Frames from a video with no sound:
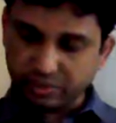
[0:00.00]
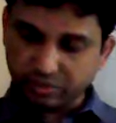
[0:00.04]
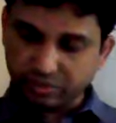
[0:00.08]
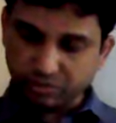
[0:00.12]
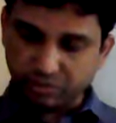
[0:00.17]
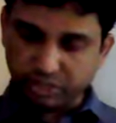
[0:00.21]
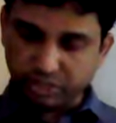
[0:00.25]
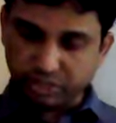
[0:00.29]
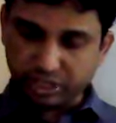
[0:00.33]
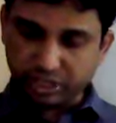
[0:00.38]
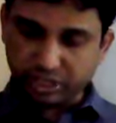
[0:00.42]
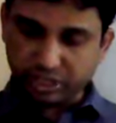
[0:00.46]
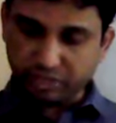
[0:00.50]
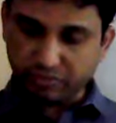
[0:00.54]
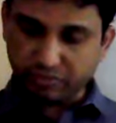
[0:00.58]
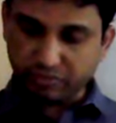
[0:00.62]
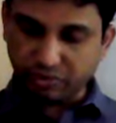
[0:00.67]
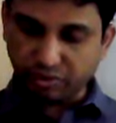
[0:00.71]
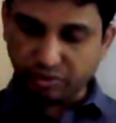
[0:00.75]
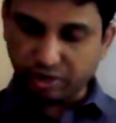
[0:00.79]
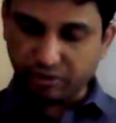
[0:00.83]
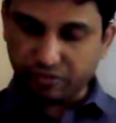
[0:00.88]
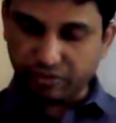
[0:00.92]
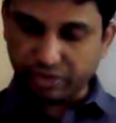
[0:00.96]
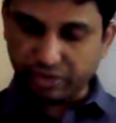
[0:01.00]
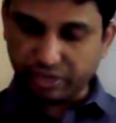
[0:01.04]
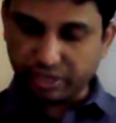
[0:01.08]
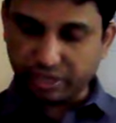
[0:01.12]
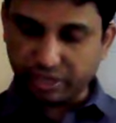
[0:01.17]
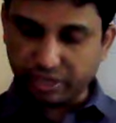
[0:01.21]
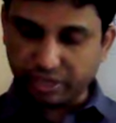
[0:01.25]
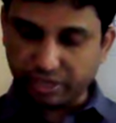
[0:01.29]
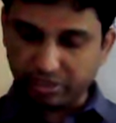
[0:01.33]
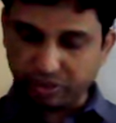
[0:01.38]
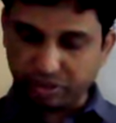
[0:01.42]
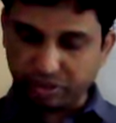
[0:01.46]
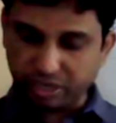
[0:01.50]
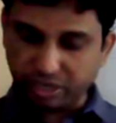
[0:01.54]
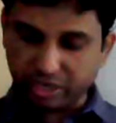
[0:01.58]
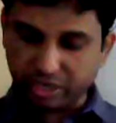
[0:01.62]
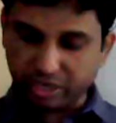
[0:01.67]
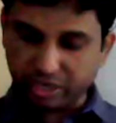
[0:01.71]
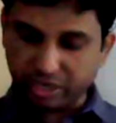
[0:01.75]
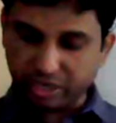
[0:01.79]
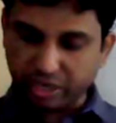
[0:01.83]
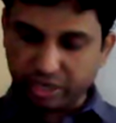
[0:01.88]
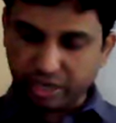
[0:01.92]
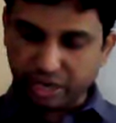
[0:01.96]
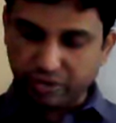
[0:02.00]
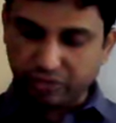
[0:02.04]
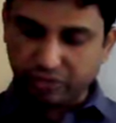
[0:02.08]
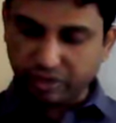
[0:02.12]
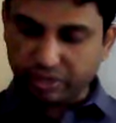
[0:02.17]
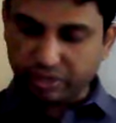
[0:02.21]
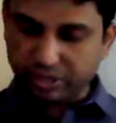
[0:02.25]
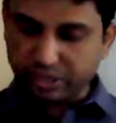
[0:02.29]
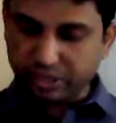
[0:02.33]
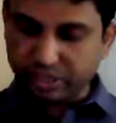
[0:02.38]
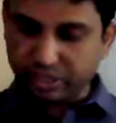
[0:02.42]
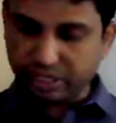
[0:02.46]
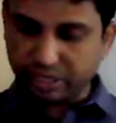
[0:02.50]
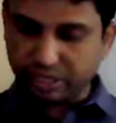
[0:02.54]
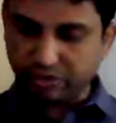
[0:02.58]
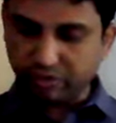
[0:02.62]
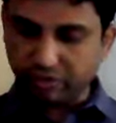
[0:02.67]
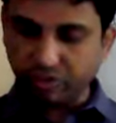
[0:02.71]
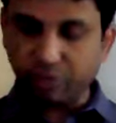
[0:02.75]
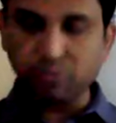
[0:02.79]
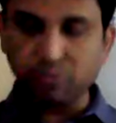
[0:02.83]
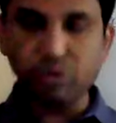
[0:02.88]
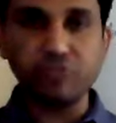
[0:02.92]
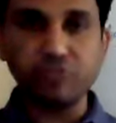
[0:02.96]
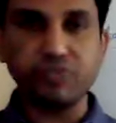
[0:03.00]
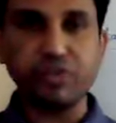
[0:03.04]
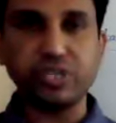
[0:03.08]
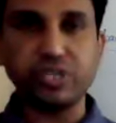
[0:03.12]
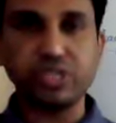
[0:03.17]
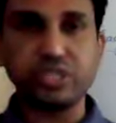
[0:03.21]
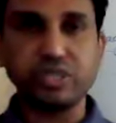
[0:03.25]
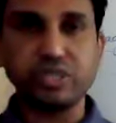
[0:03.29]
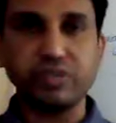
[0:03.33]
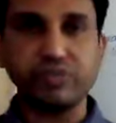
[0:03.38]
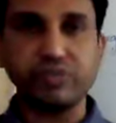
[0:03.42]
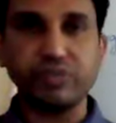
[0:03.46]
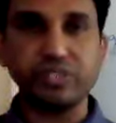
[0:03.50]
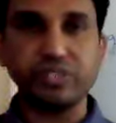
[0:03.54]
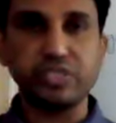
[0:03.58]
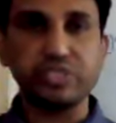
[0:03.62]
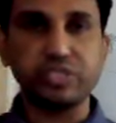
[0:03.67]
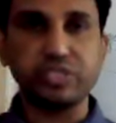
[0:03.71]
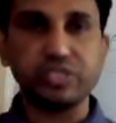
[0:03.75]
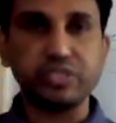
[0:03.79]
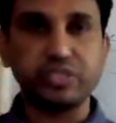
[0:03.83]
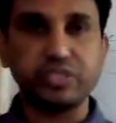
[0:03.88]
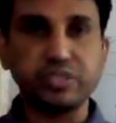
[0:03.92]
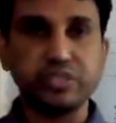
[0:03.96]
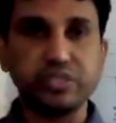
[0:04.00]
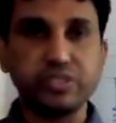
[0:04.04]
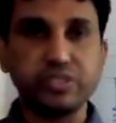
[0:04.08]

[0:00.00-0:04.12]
To resist the flow of current. Okay. And what is the second? One more function of resistor.